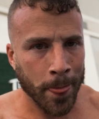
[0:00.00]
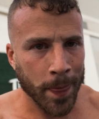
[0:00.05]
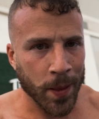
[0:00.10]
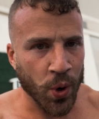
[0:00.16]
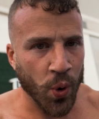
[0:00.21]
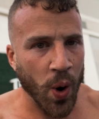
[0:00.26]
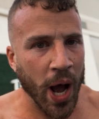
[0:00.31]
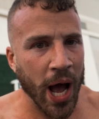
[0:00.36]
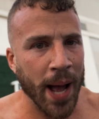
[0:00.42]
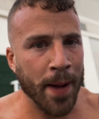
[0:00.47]
you
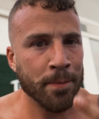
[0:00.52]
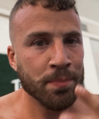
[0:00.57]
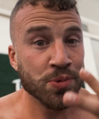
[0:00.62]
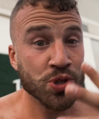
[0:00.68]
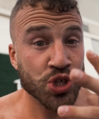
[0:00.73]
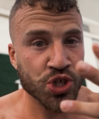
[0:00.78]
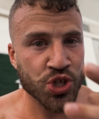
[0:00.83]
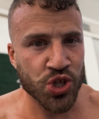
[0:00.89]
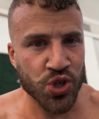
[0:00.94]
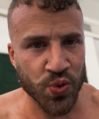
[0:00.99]
know, I'm
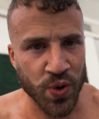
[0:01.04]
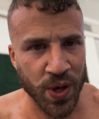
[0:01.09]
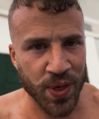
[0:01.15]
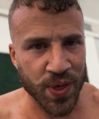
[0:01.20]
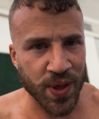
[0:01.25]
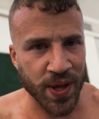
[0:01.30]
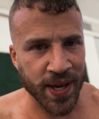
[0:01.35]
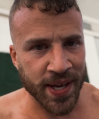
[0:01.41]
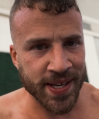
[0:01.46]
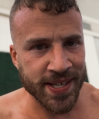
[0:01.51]
just doing
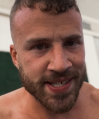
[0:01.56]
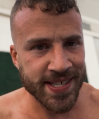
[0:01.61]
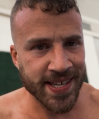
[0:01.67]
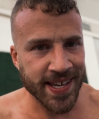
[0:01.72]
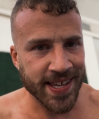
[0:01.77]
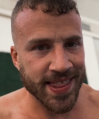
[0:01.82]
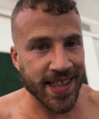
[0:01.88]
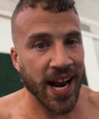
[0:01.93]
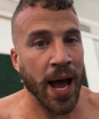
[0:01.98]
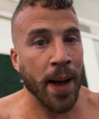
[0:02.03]
things
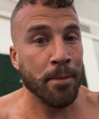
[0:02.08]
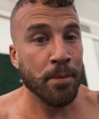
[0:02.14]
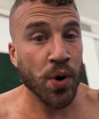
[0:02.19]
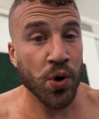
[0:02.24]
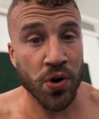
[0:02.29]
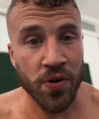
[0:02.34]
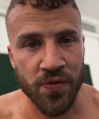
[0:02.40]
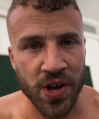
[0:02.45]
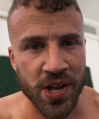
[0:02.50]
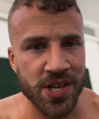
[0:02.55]
that I'm
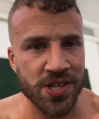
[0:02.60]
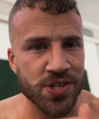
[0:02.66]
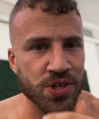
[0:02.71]
motivated